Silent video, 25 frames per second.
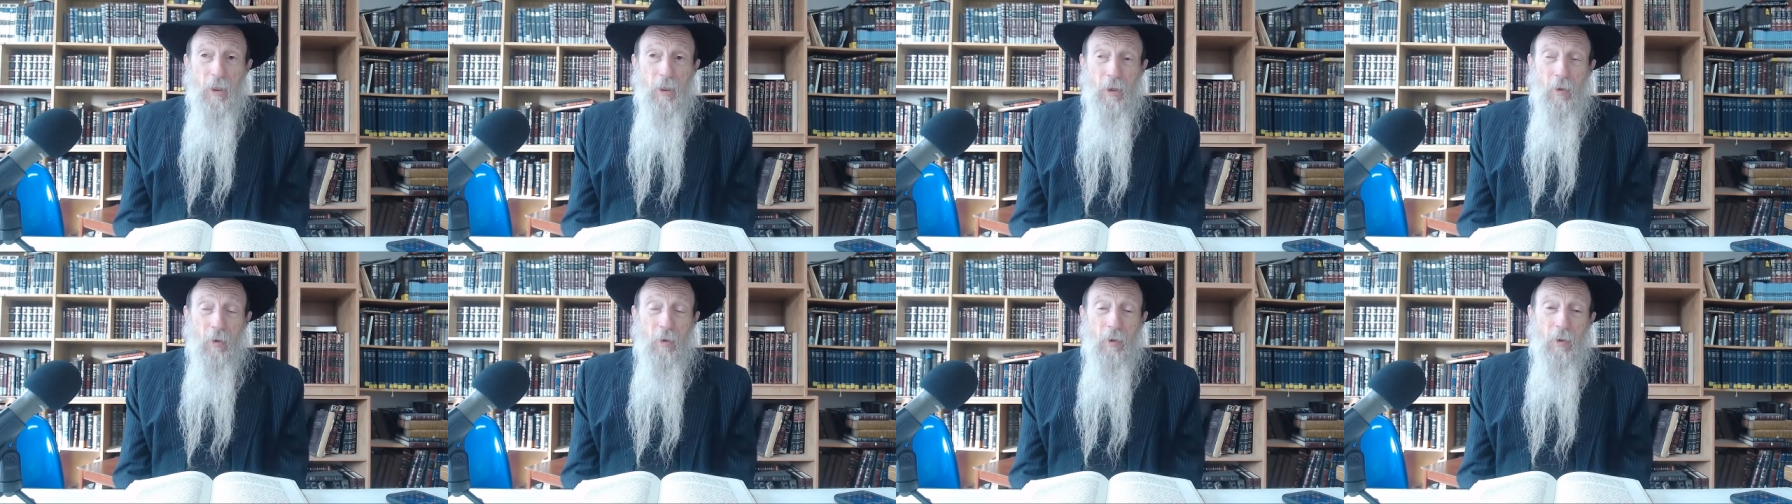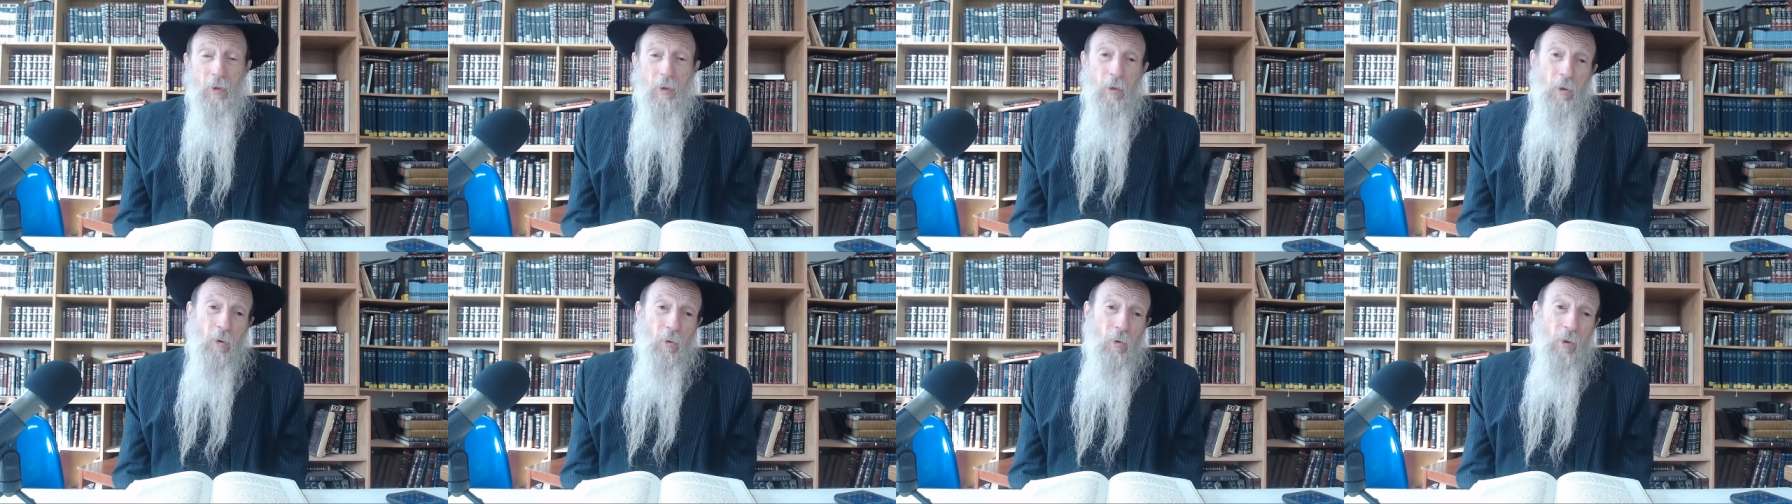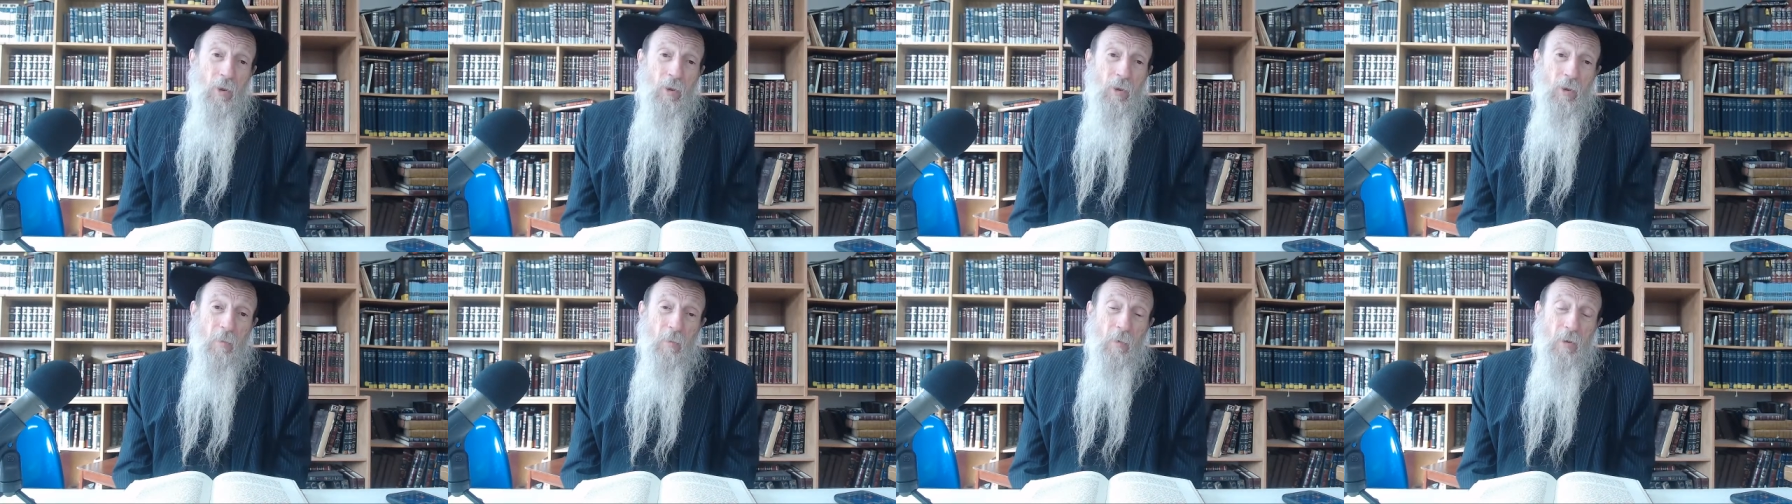according to
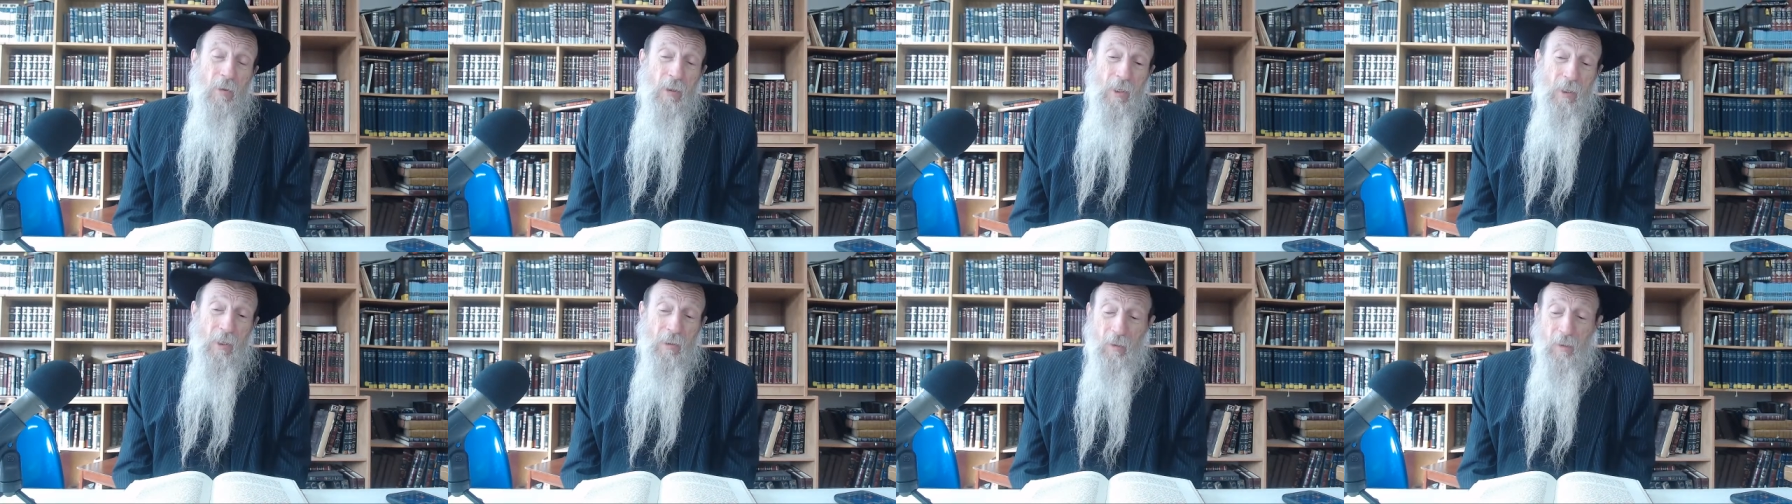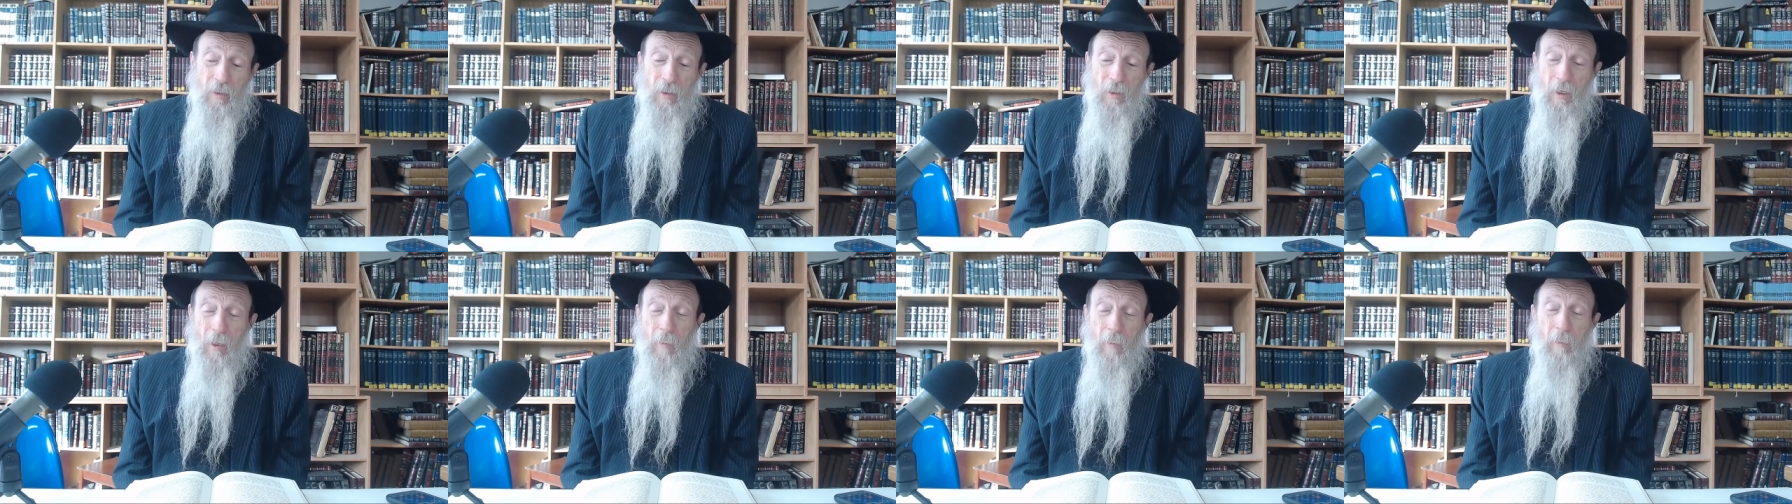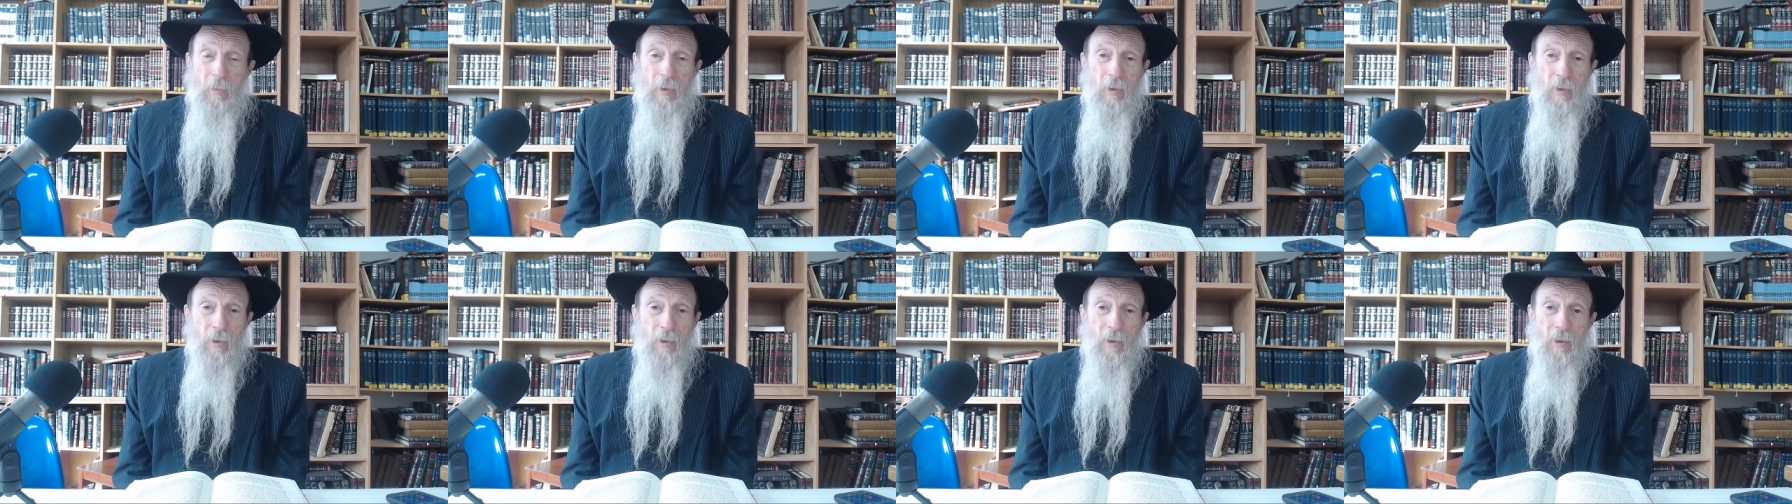Judaism, exactly the opposite.